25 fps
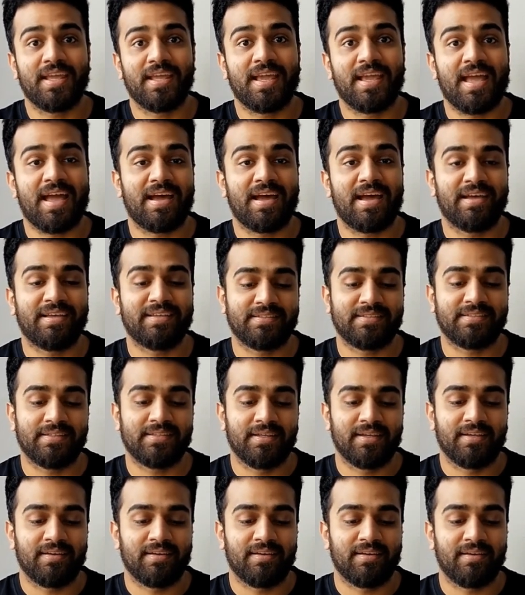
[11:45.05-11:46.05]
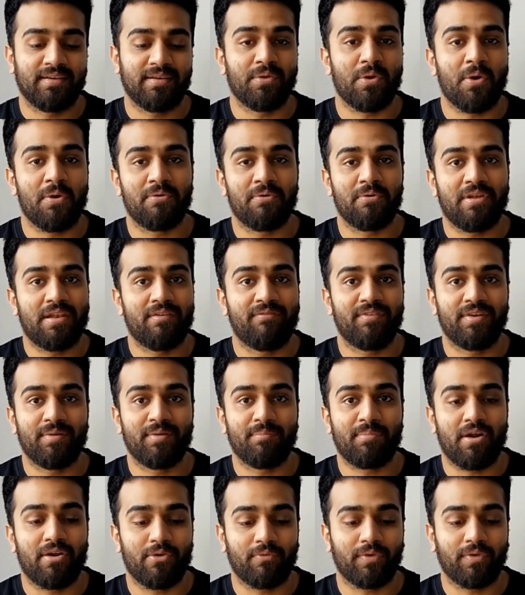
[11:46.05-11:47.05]
as a non-relevant
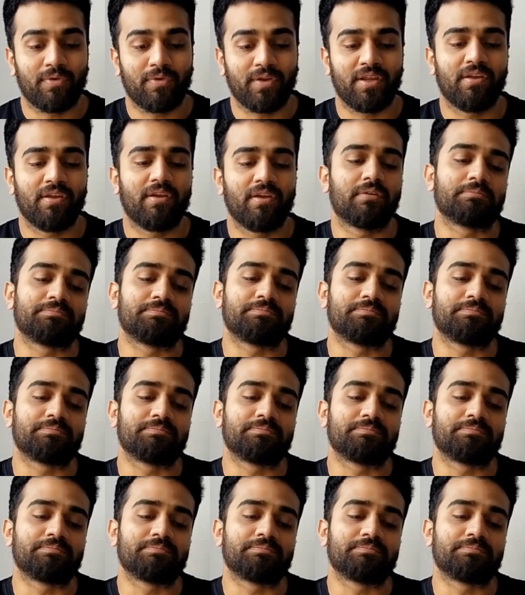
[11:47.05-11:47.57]
part over here.